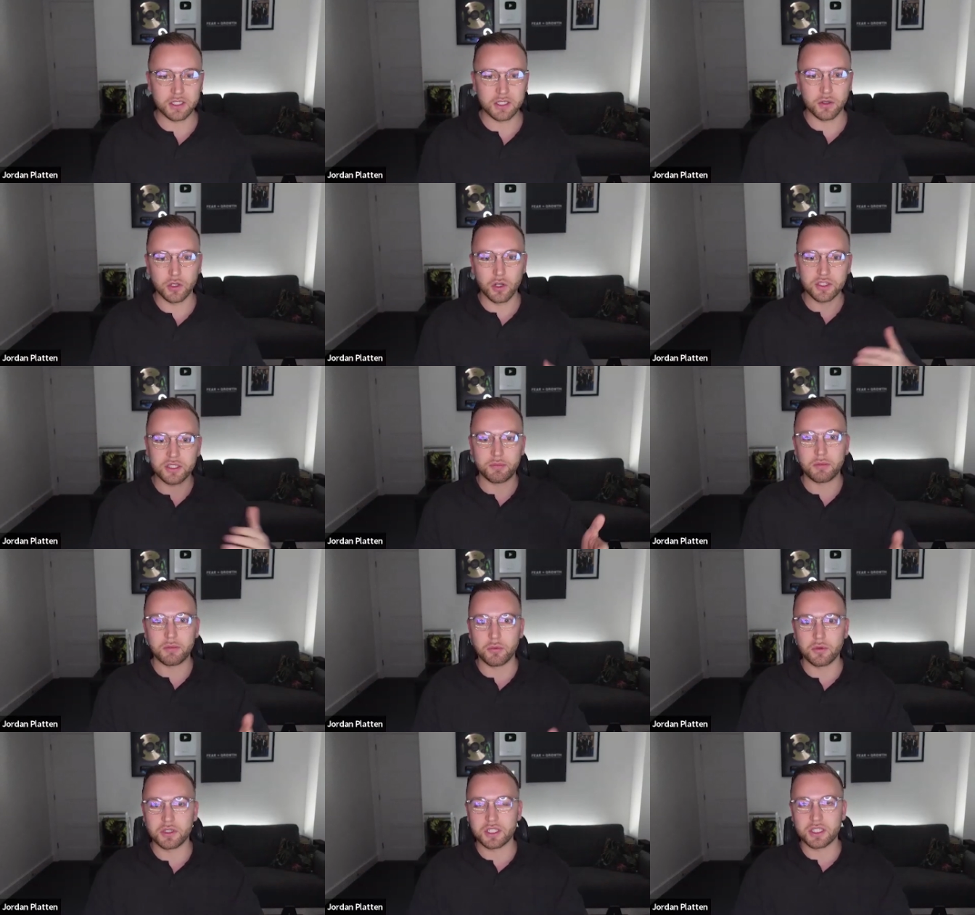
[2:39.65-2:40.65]
So lots of
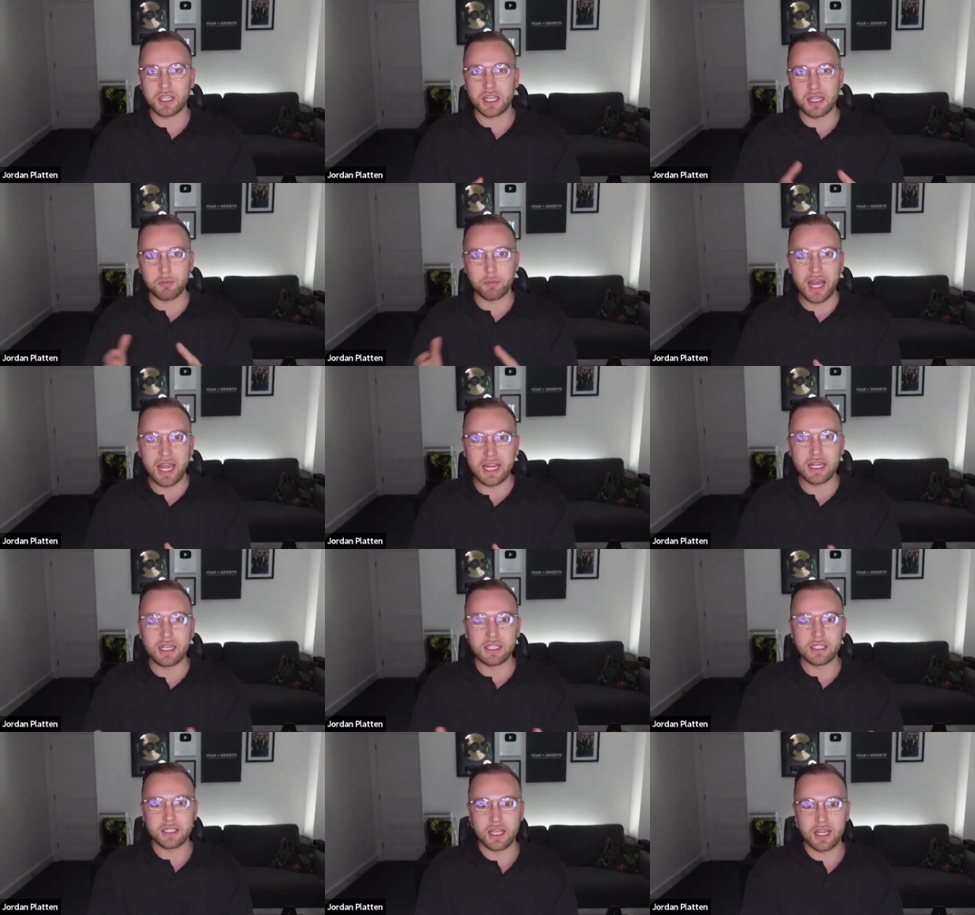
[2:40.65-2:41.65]
people were just getting
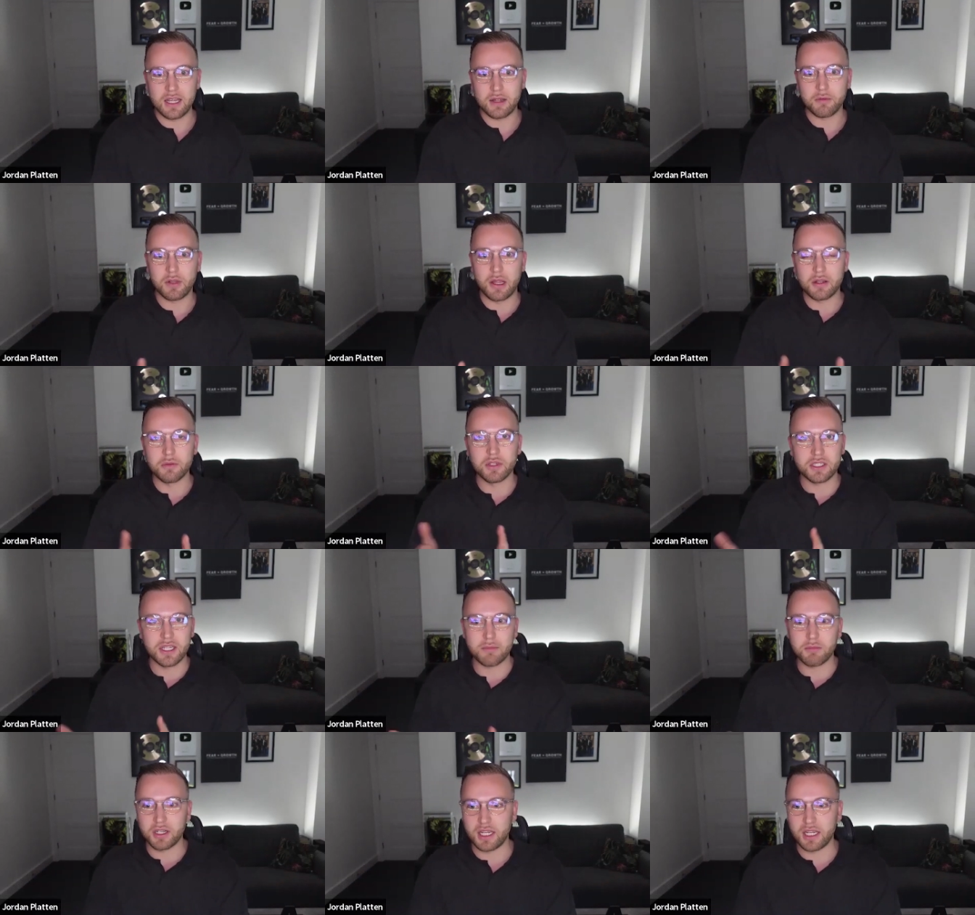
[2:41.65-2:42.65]
paid the
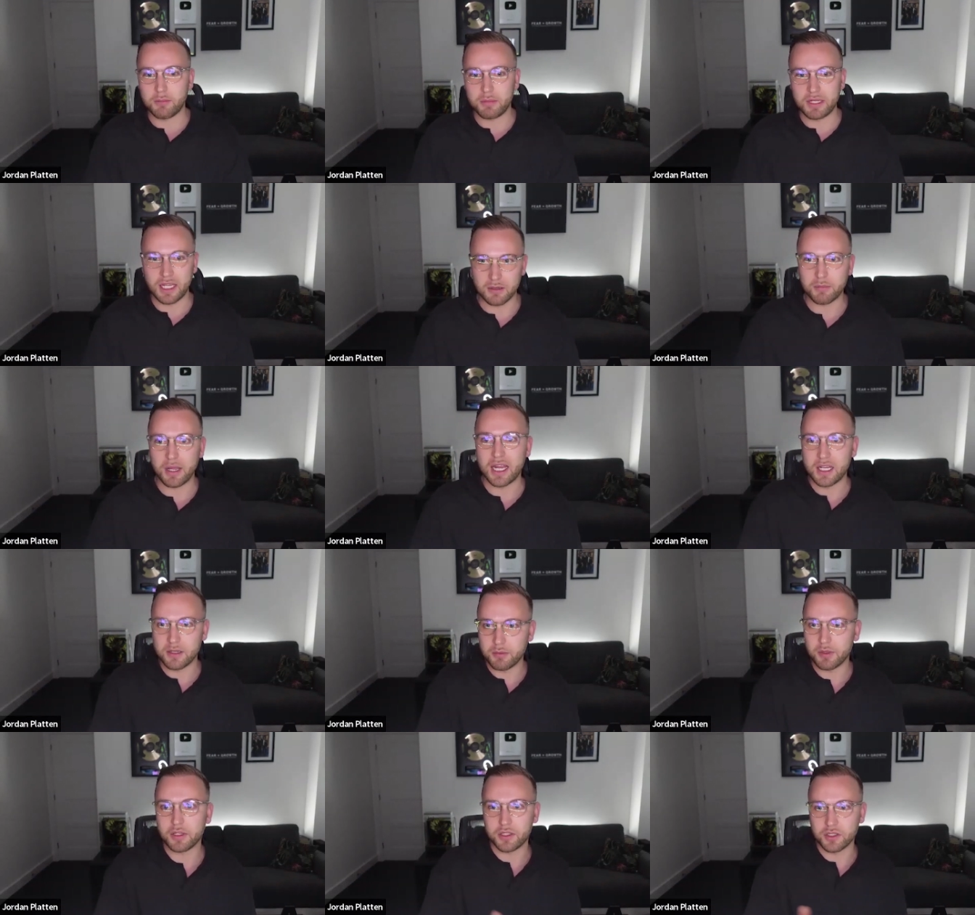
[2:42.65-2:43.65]
same money they'd be getting
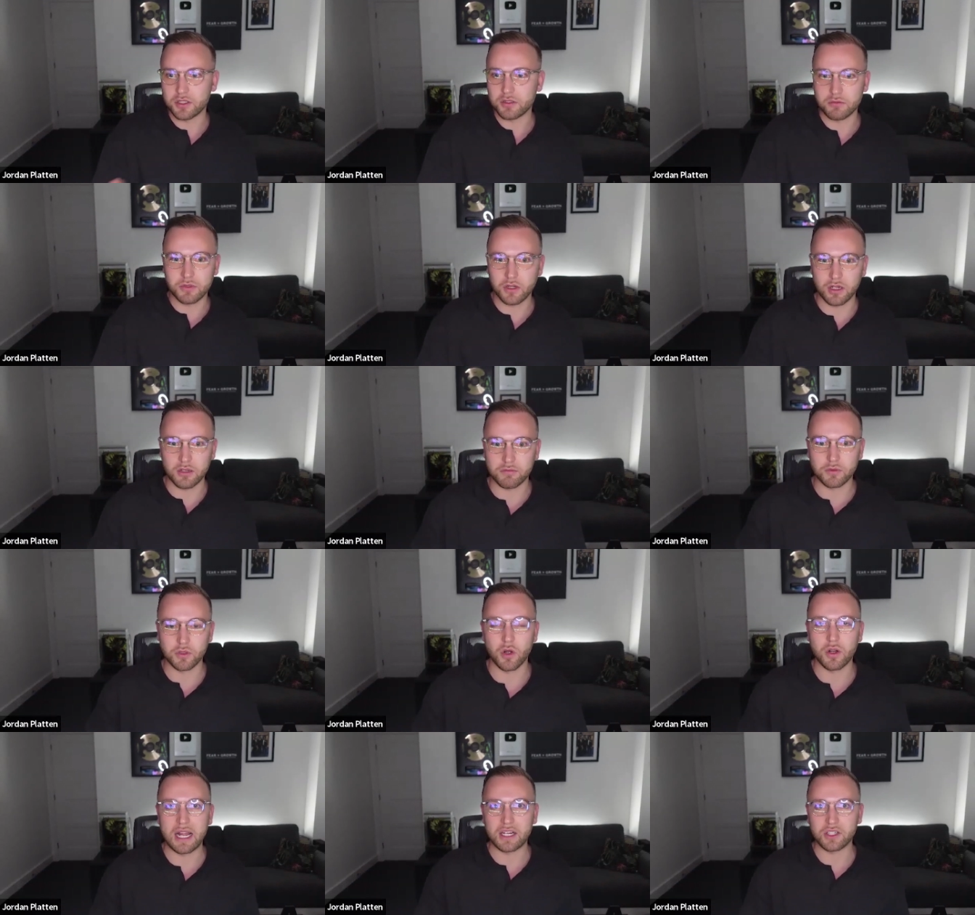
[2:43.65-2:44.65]
paid, but just kind of
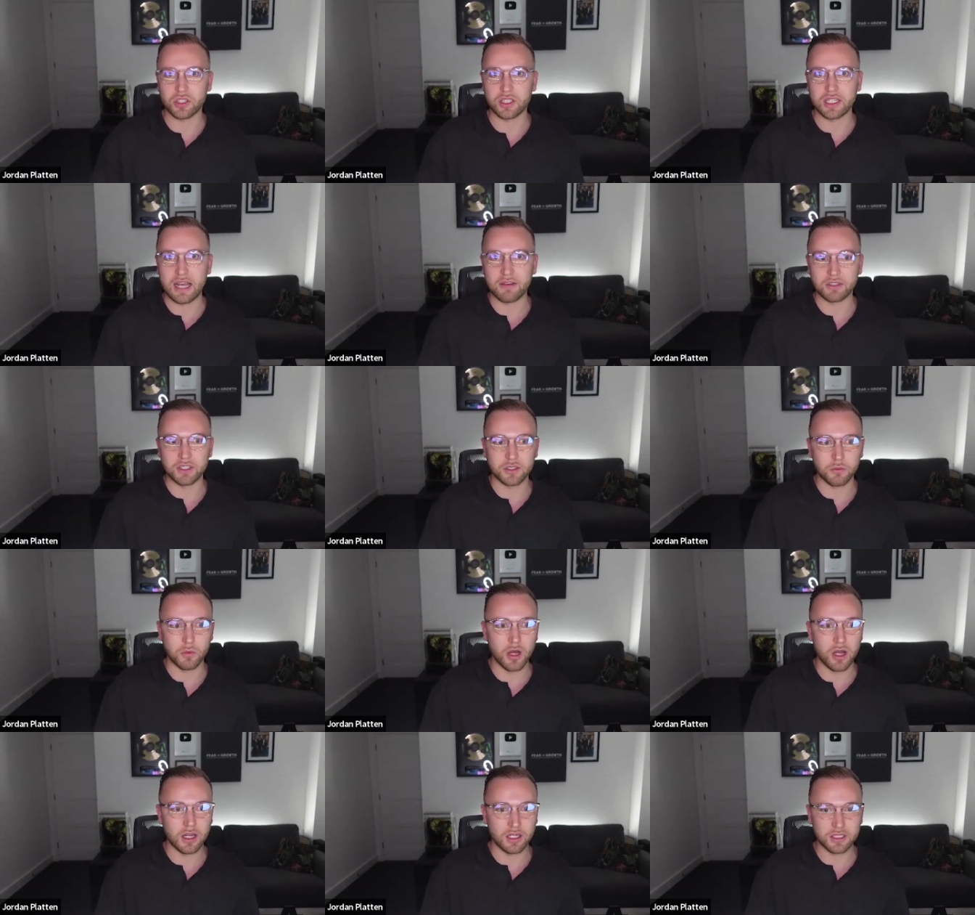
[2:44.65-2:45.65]
not actually having to
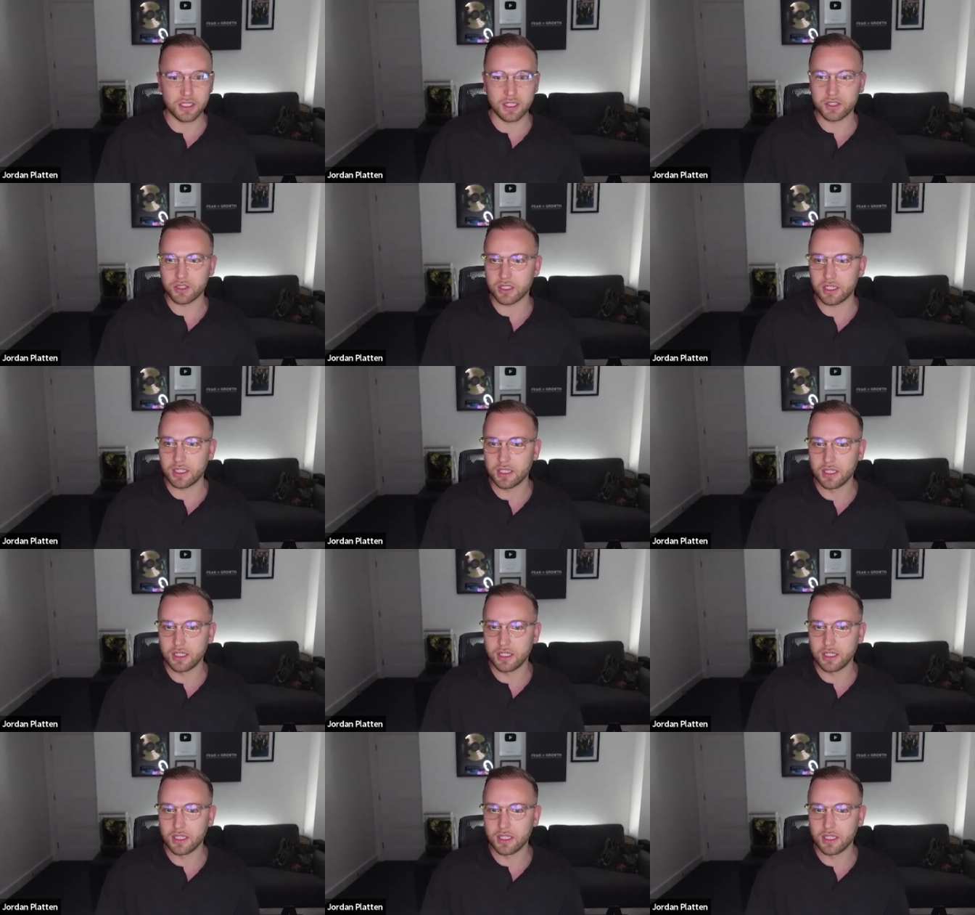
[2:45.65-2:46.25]
work, essentially.